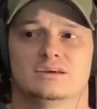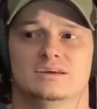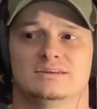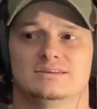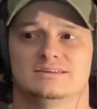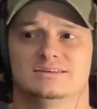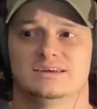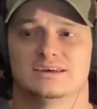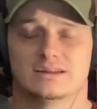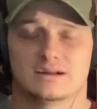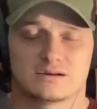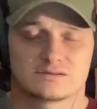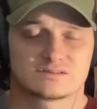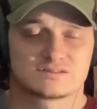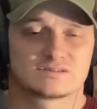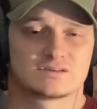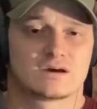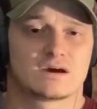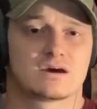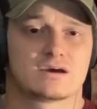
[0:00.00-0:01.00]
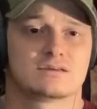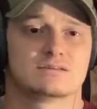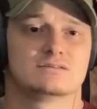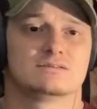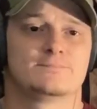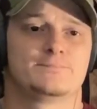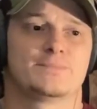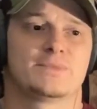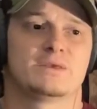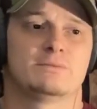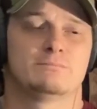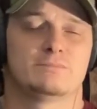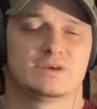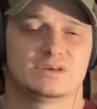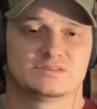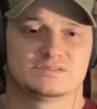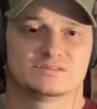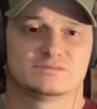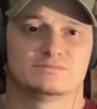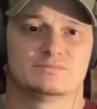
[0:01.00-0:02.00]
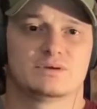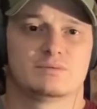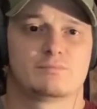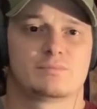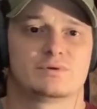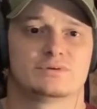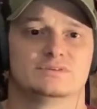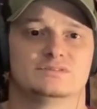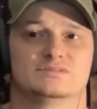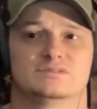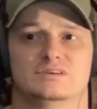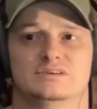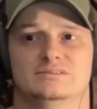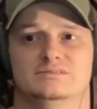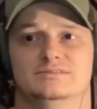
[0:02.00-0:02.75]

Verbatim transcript: and get outside and make some memories and